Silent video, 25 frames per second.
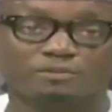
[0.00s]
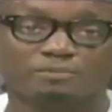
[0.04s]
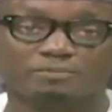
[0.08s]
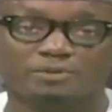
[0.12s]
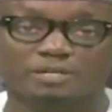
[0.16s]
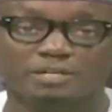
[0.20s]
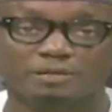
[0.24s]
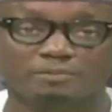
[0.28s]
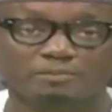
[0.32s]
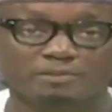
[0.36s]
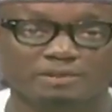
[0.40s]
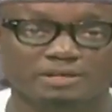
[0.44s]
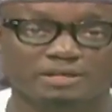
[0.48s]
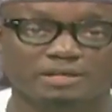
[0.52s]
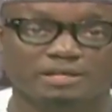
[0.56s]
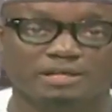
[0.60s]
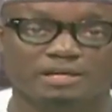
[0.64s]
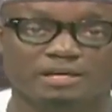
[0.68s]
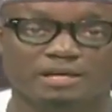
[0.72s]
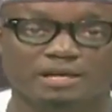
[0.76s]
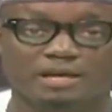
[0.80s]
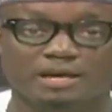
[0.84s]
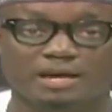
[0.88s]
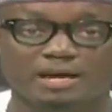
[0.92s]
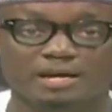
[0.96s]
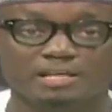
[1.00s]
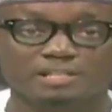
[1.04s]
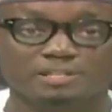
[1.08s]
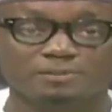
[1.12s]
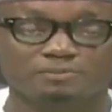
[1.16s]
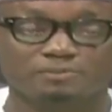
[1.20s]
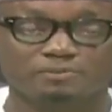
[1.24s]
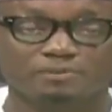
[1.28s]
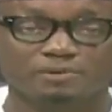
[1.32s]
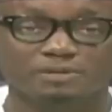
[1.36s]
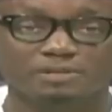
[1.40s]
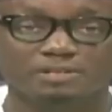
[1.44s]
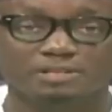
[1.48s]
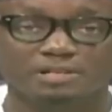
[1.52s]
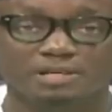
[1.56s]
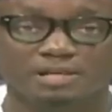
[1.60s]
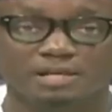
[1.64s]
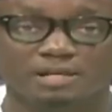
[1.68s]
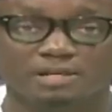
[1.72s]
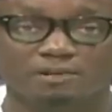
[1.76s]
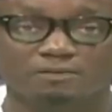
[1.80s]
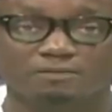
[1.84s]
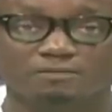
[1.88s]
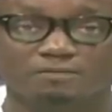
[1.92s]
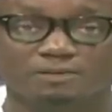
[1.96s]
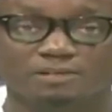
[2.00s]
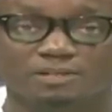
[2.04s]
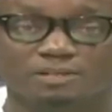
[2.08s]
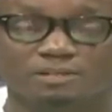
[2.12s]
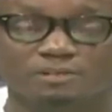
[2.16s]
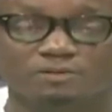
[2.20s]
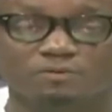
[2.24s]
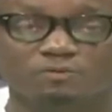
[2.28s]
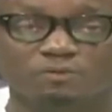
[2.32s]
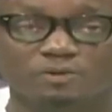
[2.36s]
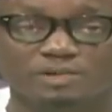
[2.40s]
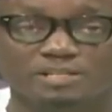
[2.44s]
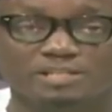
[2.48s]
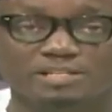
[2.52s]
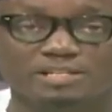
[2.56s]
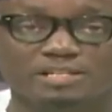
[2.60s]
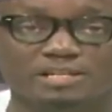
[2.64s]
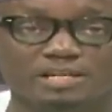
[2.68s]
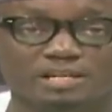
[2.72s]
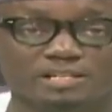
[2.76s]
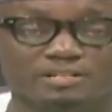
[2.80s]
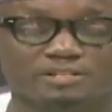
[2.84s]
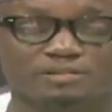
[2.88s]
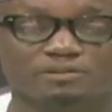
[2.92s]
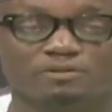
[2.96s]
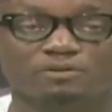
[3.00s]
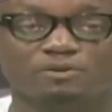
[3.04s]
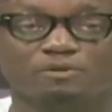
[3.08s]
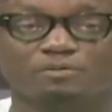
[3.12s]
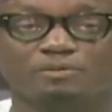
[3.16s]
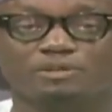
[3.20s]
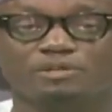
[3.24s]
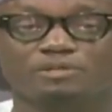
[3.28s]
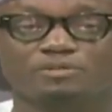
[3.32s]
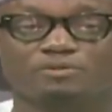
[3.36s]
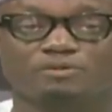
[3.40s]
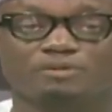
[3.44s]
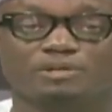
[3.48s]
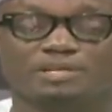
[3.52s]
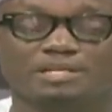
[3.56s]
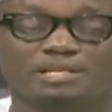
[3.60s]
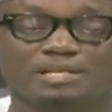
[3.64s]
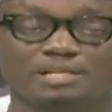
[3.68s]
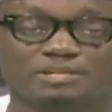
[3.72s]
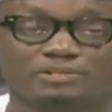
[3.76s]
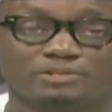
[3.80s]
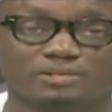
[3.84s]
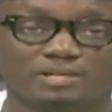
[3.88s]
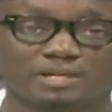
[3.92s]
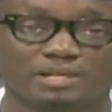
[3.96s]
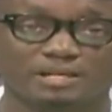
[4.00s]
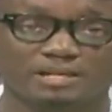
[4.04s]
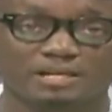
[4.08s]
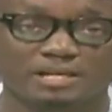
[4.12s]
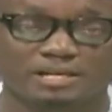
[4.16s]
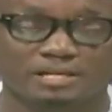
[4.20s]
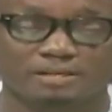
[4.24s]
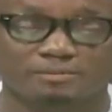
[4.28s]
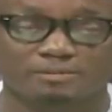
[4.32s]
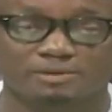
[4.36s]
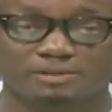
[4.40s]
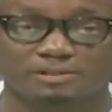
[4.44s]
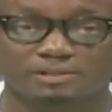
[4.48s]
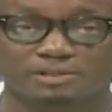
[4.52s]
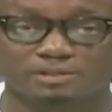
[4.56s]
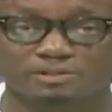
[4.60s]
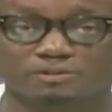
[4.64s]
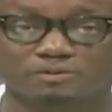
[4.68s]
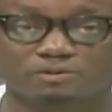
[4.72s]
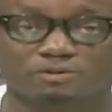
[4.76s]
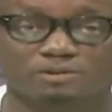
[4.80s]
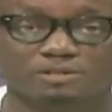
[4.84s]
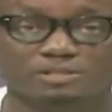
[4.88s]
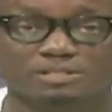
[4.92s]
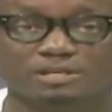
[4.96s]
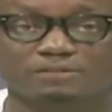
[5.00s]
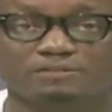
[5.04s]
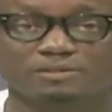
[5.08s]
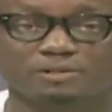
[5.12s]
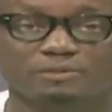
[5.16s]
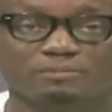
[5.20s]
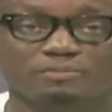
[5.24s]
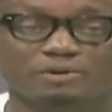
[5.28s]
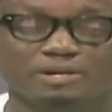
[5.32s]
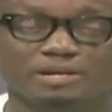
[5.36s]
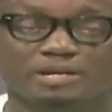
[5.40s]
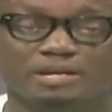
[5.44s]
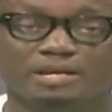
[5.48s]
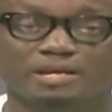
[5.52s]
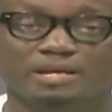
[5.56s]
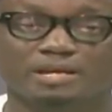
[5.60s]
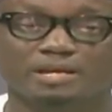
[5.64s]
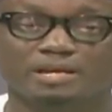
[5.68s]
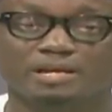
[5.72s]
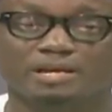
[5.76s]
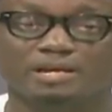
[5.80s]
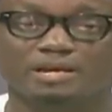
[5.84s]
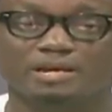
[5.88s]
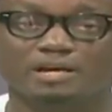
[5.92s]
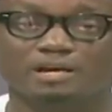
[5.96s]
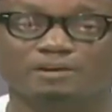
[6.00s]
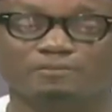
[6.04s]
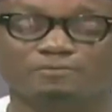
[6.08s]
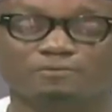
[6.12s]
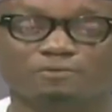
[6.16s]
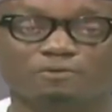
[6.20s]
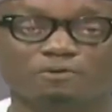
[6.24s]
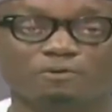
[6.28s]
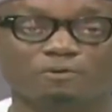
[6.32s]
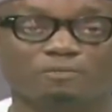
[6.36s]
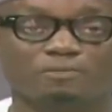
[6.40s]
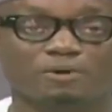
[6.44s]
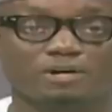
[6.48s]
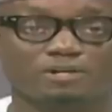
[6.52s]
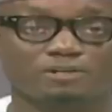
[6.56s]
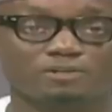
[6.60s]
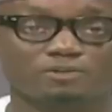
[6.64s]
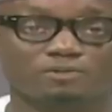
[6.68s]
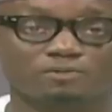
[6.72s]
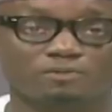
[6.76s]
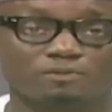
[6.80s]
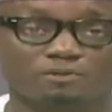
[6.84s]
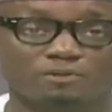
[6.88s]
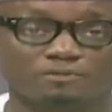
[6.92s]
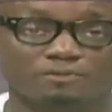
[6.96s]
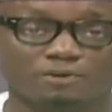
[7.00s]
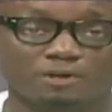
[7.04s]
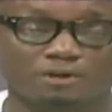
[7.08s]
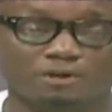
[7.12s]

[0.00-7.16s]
a PDP aspirant ahead of the 2019 gubernatorial election here in Adamawa State. Join us after the break for part 2 of the